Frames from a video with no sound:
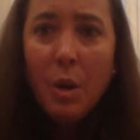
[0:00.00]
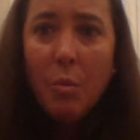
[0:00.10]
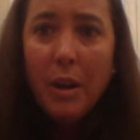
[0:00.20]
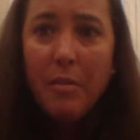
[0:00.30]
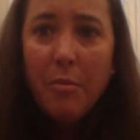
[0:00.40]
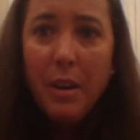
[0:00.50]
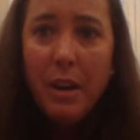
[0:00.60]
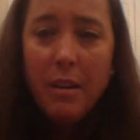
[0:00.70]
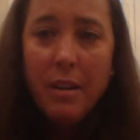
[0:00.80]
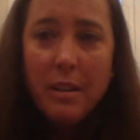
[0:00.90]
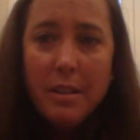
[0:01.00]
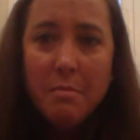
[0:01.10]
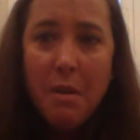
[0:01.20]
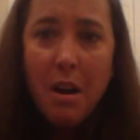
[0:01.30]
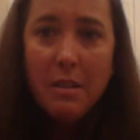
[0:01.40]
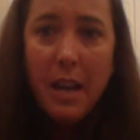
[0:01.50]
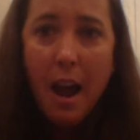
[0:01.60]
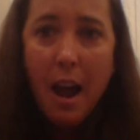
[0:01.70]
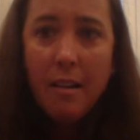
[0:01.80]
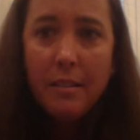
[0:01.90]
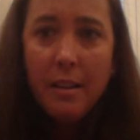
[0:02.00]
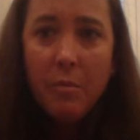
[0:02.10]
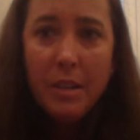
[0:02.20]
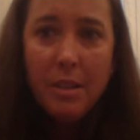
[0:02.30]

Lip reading: What if we are in a small town and we